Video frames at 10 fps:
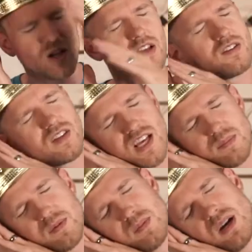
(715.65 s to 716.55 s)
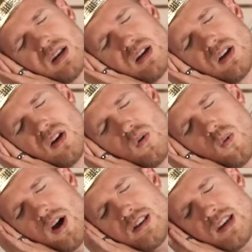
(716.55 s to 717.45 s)
he slept, but
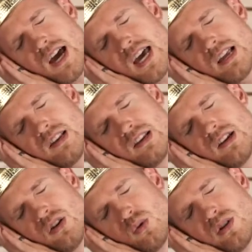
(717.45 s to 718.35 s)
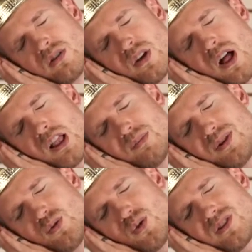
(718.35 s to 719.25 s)
one night when
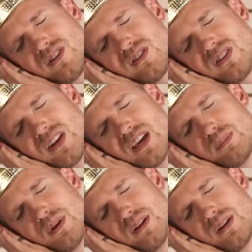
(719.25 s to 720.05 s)
Solomon was asleep,